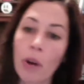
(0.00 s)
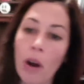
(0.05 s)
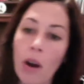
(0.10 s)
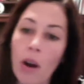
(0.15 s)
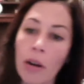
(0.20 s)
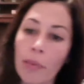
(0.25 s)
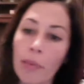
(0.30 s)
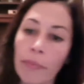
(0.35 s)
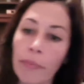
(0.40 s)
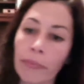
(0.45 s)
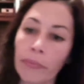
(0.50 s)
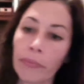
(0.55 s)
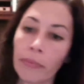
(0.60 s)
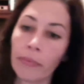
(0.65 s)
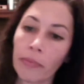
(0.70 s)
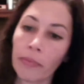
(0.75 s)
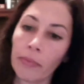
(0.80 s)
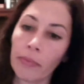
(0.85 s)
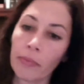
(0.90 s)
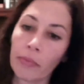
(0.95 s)
arm,
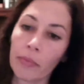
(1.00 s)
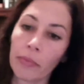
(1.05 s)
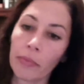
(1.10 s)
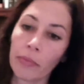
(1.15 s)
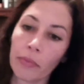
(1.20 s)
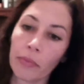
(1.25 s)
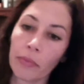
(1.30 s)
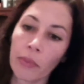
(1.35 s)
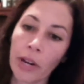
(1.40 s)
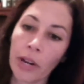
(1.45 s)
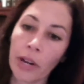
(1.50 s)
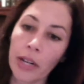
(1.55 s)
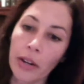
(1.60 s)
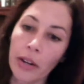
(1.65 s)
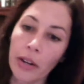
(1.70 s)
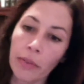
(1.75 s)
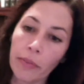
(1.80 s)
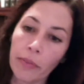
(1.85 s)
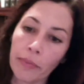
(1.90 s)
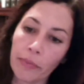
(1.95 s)
right
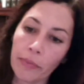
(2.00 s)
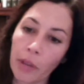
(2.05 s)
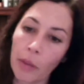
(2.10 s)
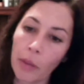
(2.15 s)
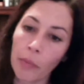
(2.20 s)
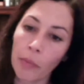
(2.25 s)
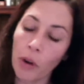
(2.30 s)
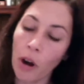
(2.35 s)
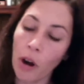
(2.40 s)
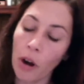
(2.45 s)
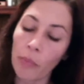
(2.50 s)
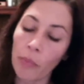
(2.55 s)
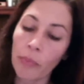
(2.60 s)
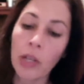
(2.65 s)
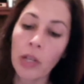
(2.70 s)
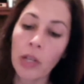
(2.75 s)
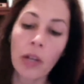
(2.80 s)
here, upper arm.